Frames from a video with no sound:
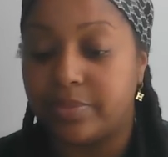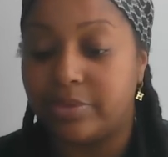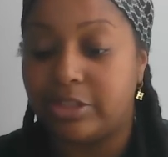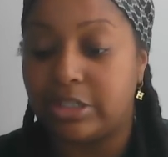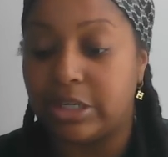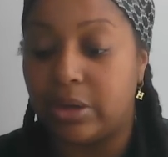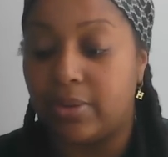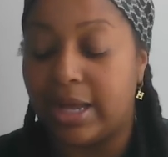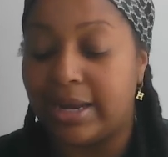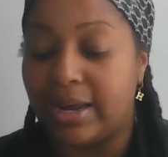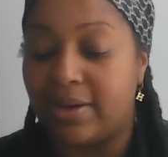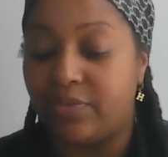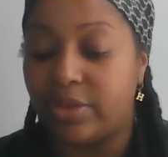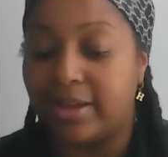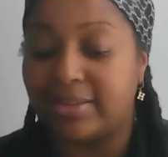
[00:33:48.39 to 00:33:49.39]
So, and
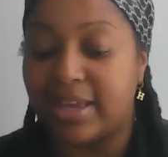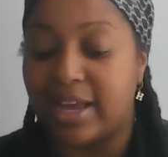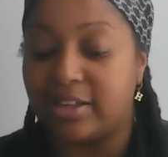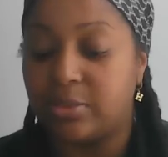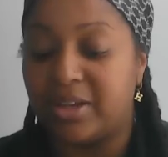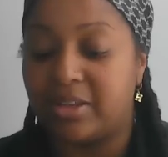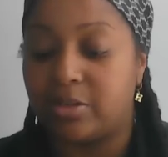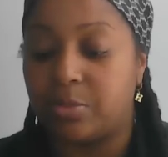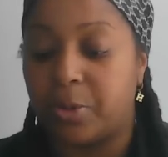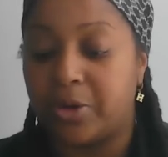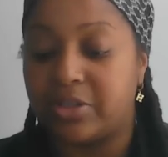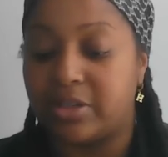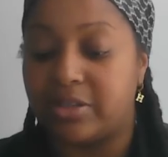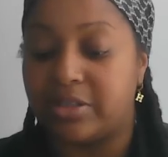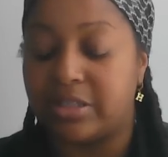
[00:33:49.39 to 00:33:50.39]
I feel like that's why this
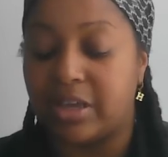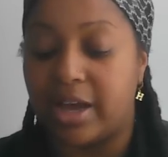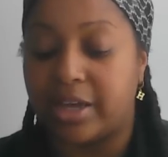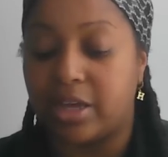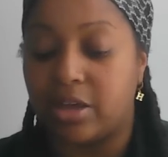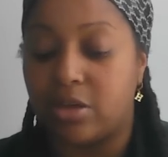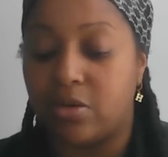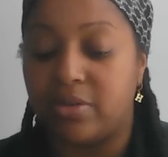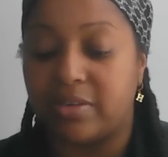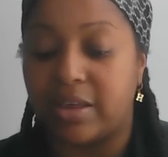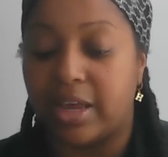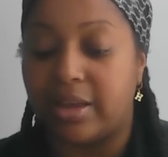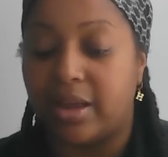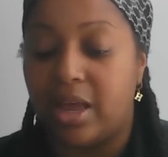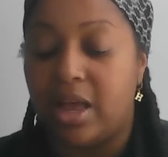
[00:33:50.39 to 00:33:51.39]
person is stalking you. It's
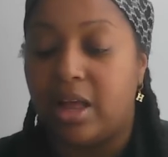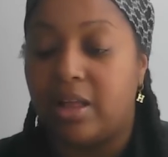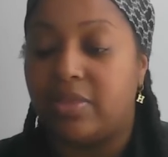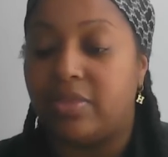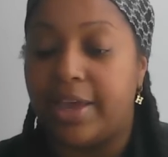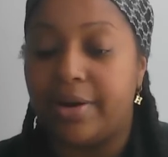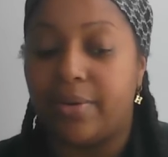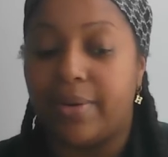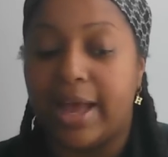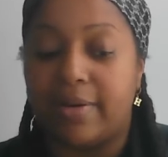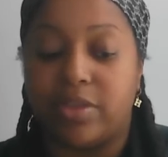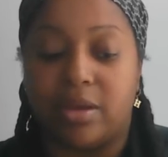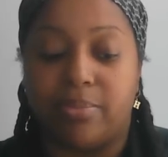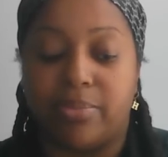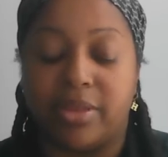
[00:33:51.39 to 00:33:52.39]
like they don't
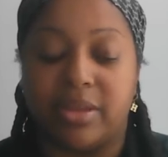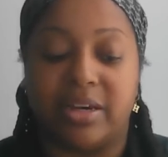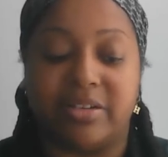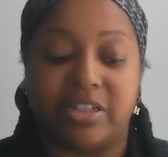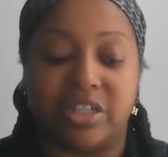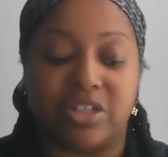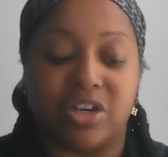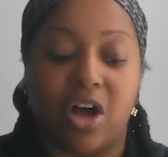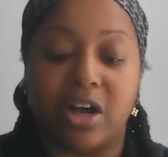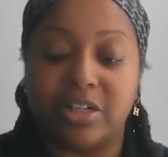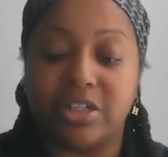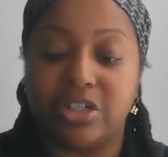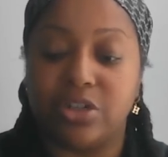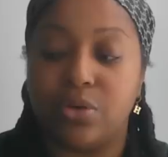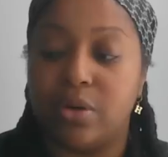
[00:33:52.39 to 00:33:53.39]
have the ability to
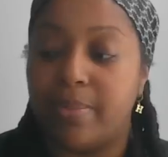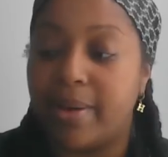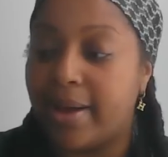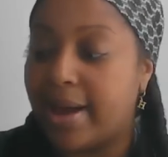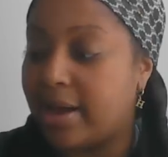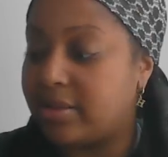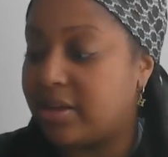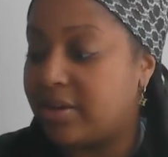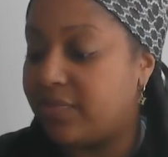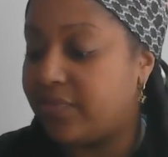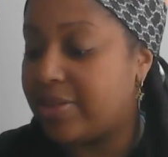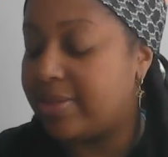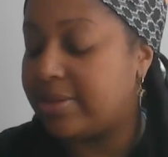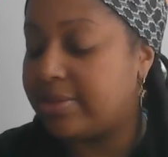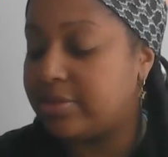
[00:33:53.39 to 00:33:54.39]
talk to you about how they're
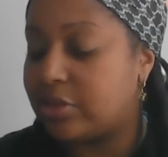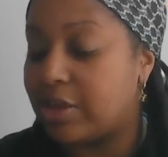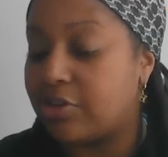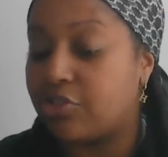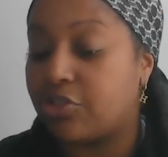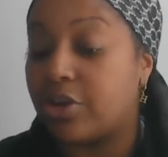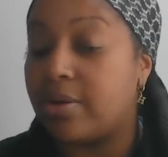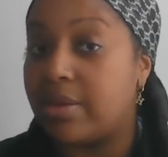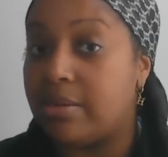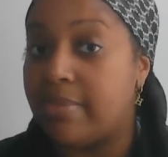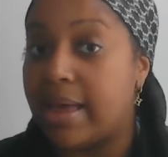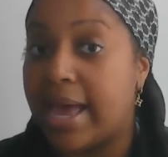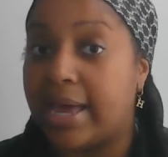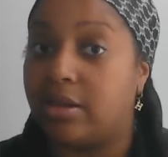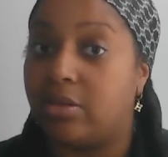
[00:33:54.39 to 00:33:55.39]
feeling, so they're just going to be
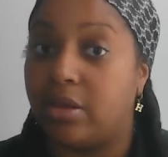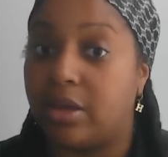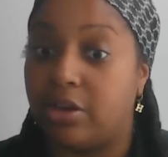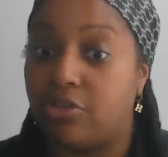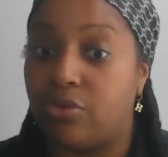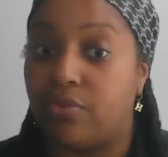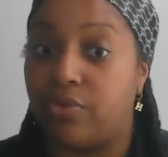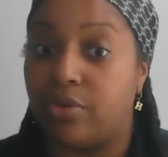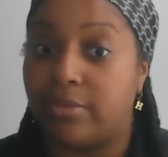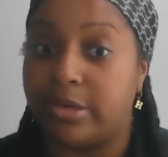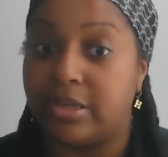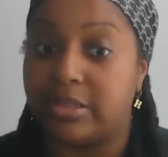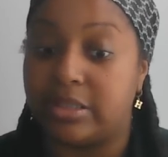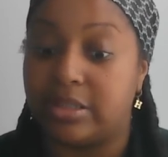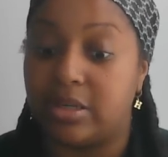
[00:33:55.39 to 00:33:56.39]
mad and look at you from a
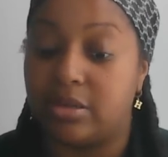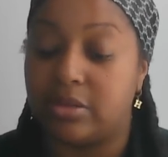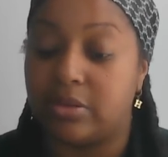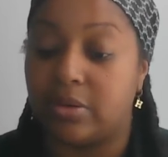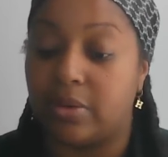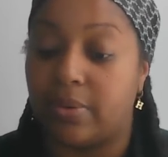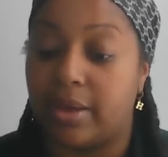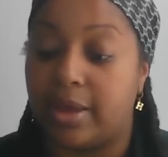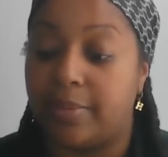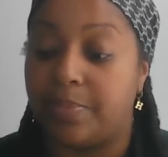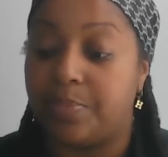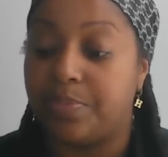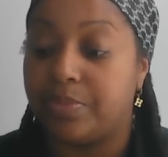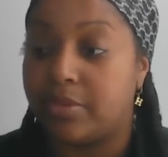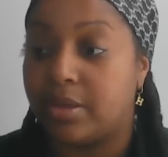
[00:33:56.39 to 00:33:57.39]
distance, okay?